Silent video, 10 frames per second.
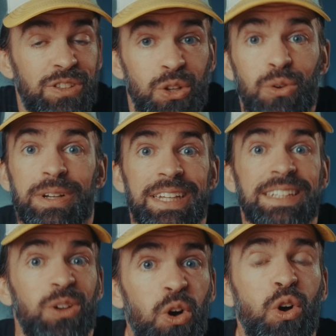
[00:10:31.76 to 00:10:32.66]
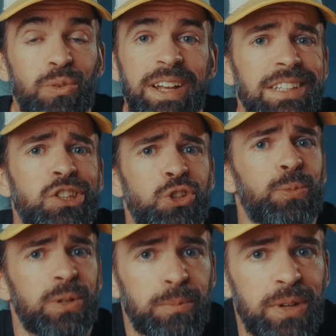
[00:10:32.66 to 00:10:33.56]
so it's already
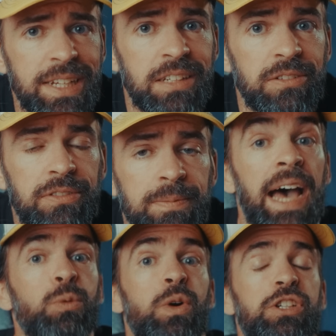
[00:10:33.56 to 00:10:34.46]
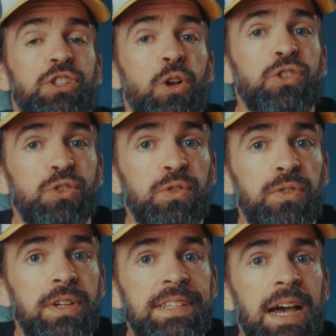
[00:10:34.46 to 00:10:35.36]
super impressive. And what you can also do,
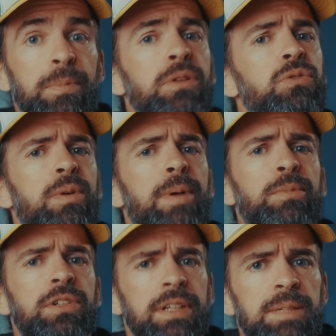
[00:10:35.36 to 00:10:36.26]
for example, remember the